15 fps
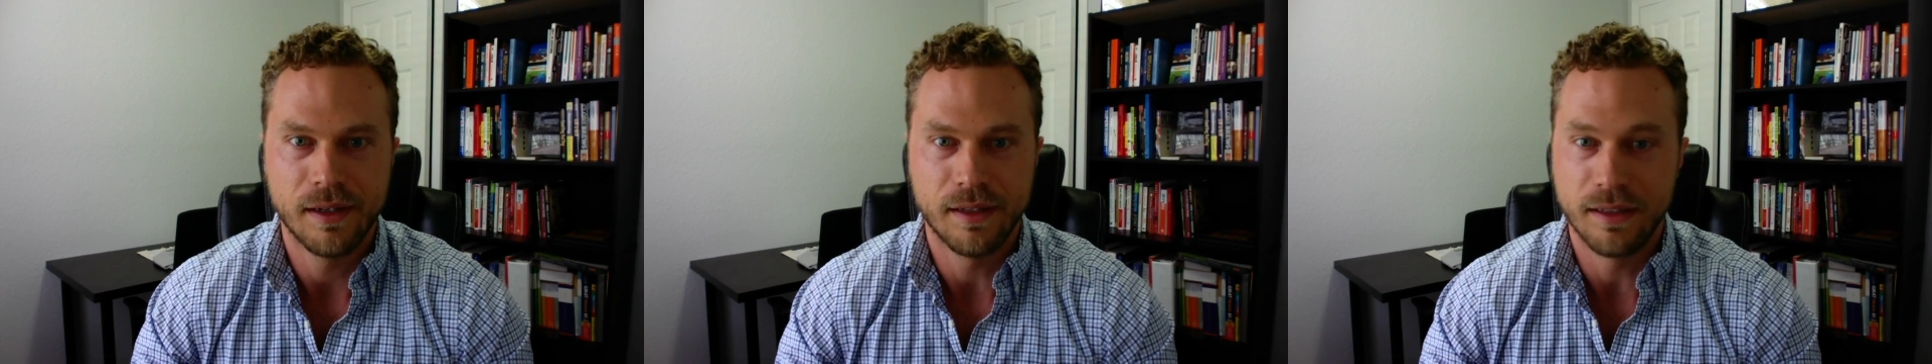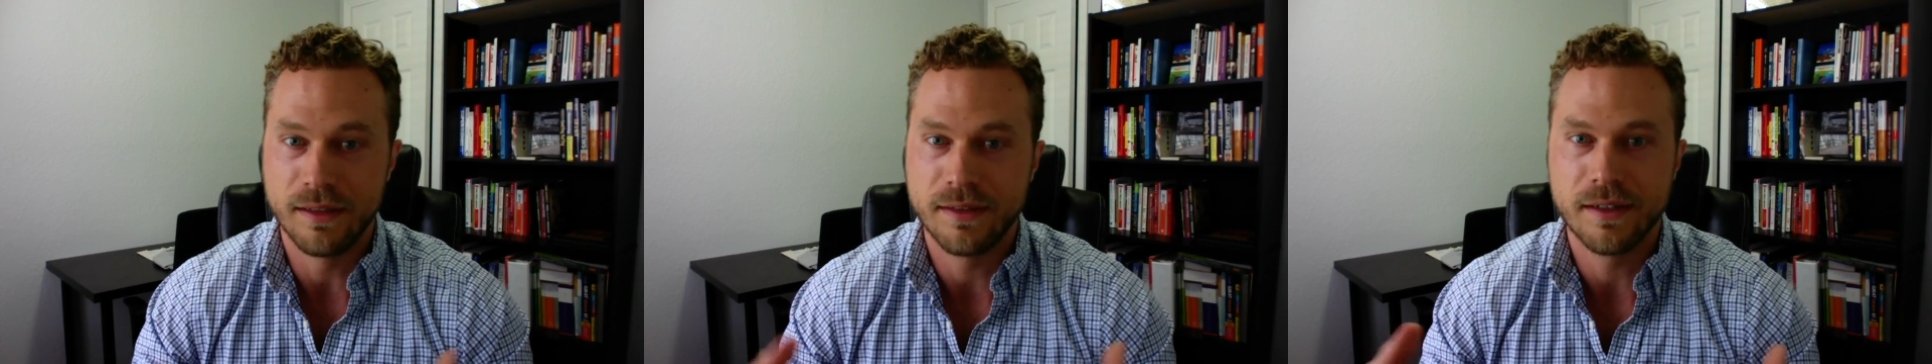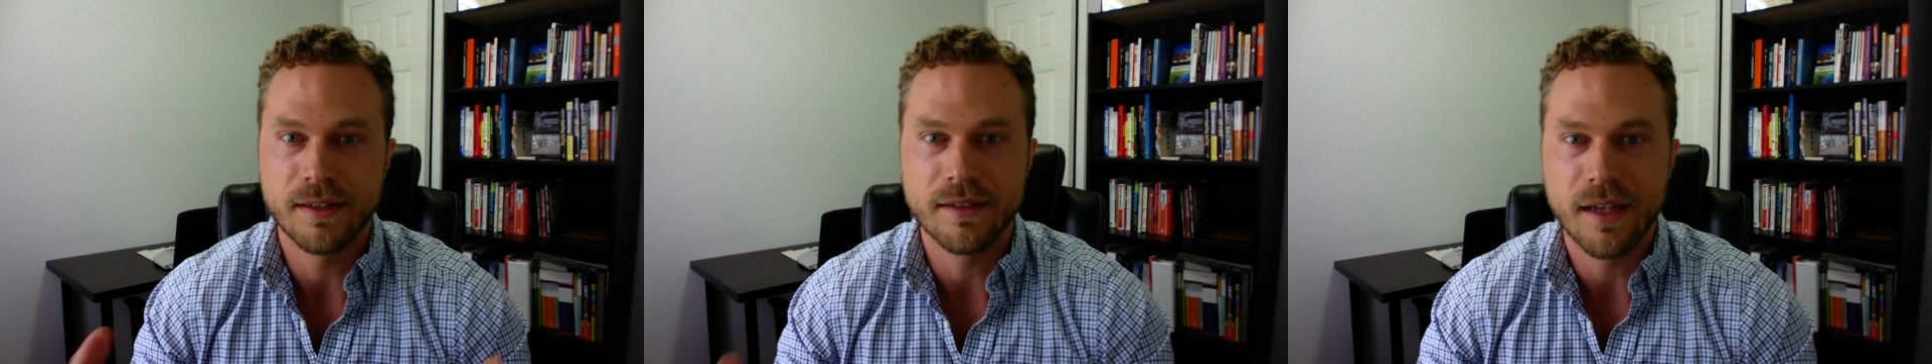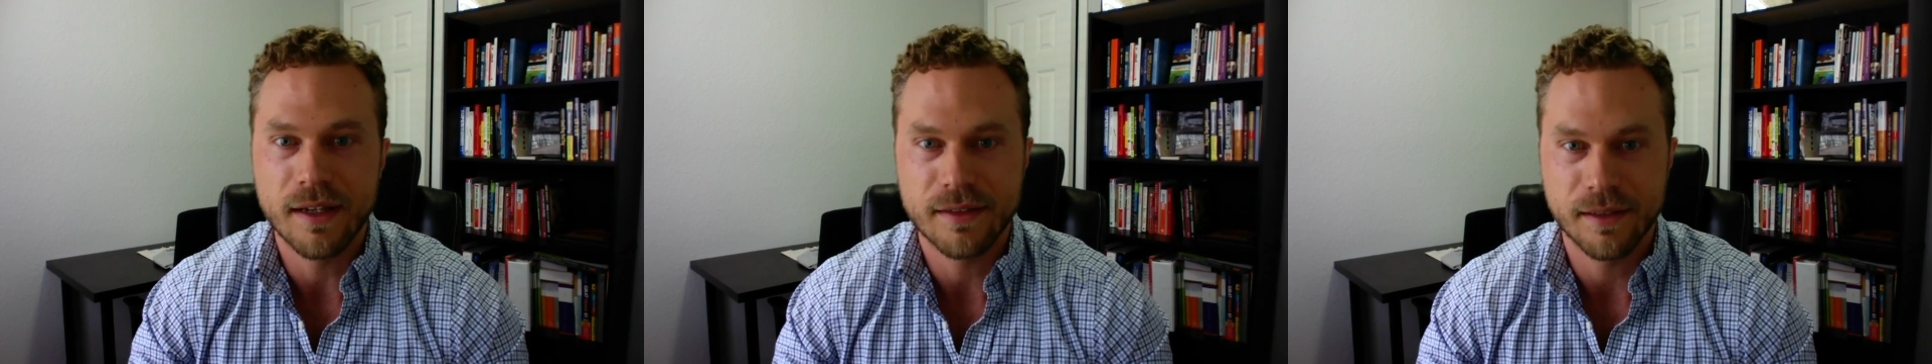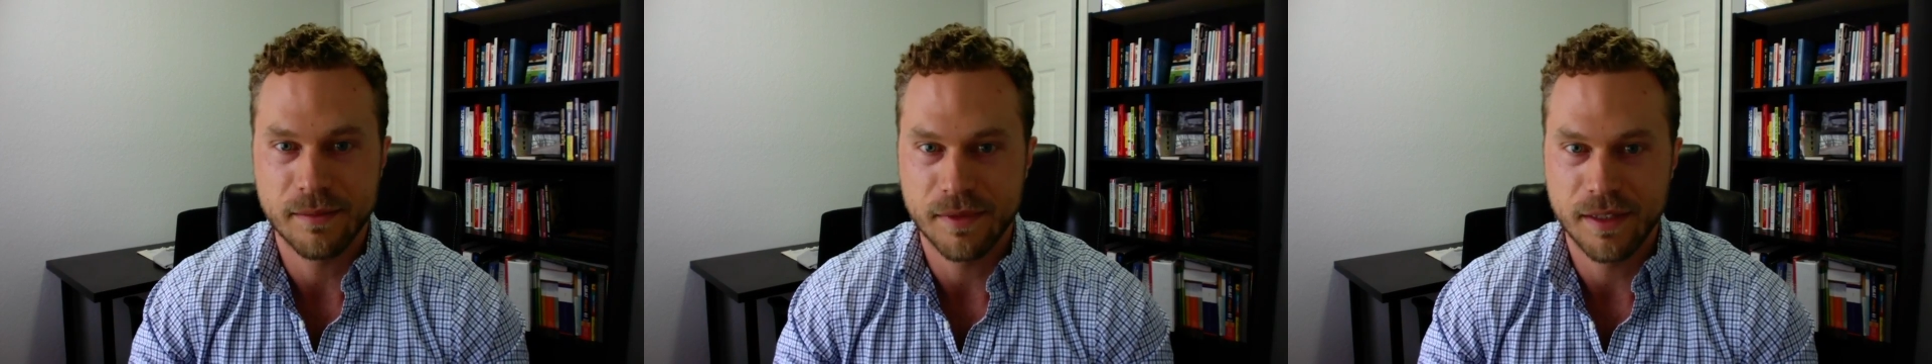And it's the
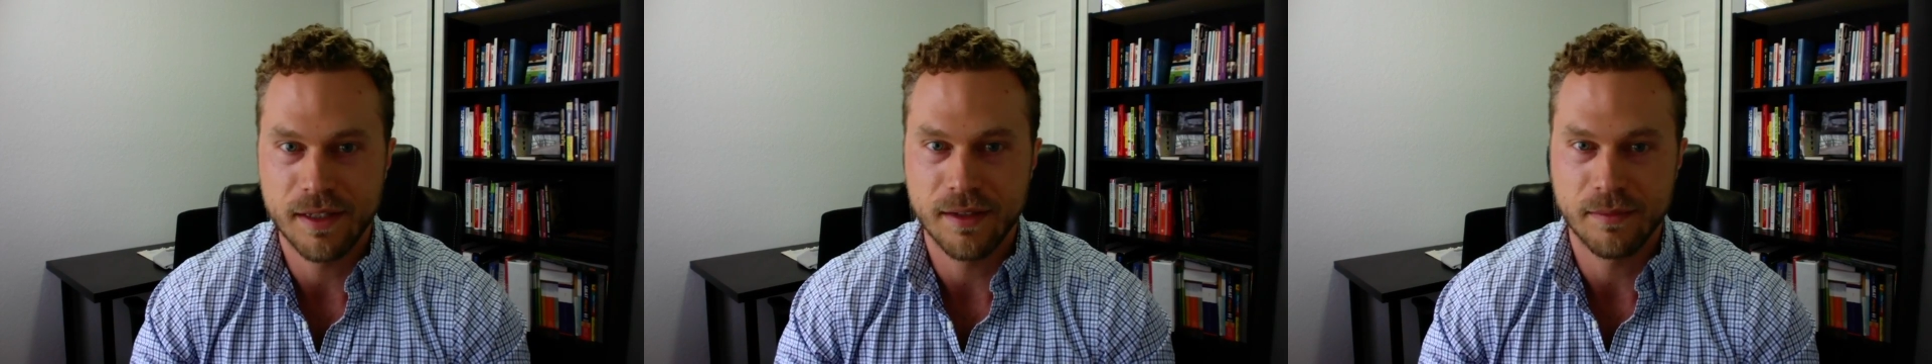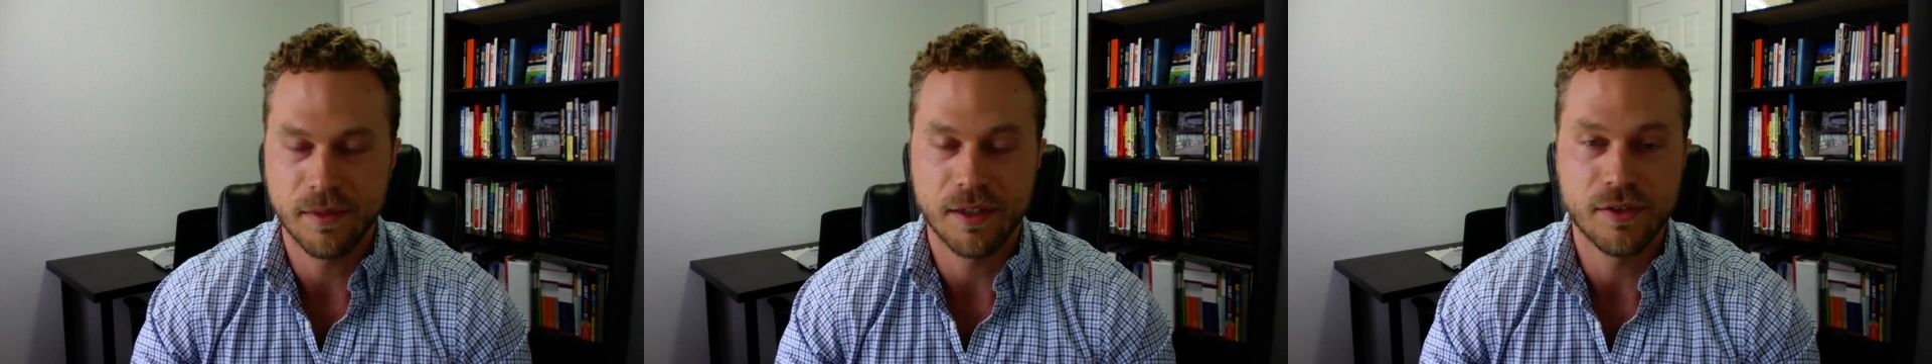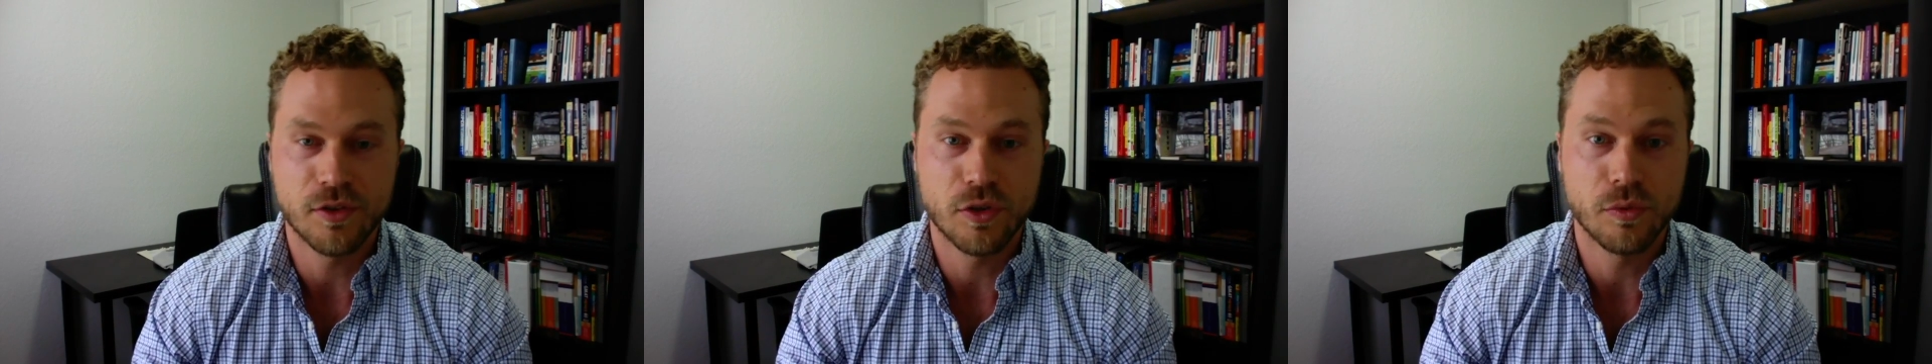exact same thing, because